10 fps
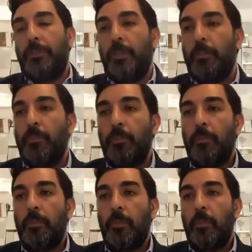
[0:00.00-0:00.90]
of you.
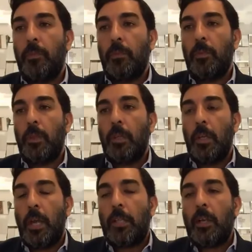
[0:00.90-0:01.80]

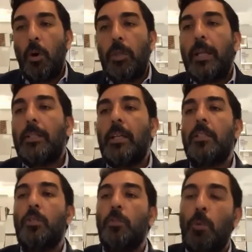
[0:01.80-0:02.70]
And the whole idea
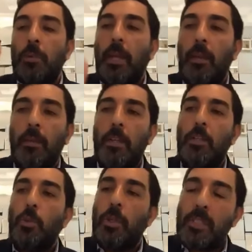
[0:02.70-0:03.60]
is to modeh,
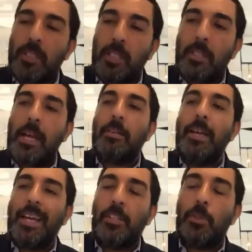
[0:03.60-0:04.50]
to sit down
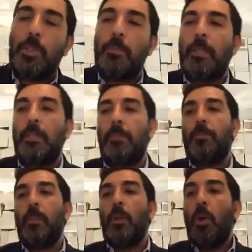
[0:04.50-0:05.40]
and to admit it.
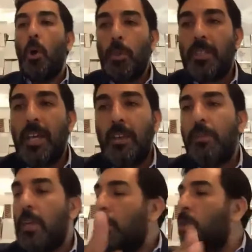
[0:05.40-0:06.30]

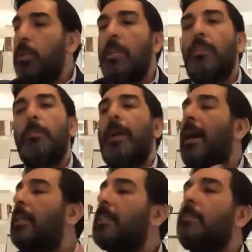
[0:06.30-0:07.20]
Ozev you leave it
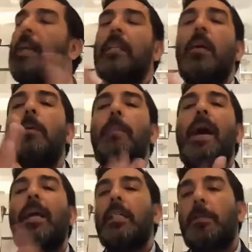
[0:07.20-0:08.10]
behind. I'm not coming
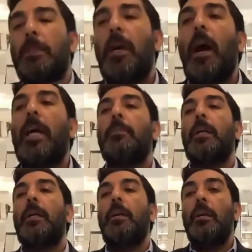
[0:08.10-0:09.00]
back. It's behind
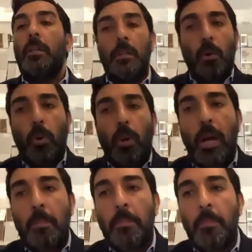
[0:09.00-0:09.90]
me. Yerucham.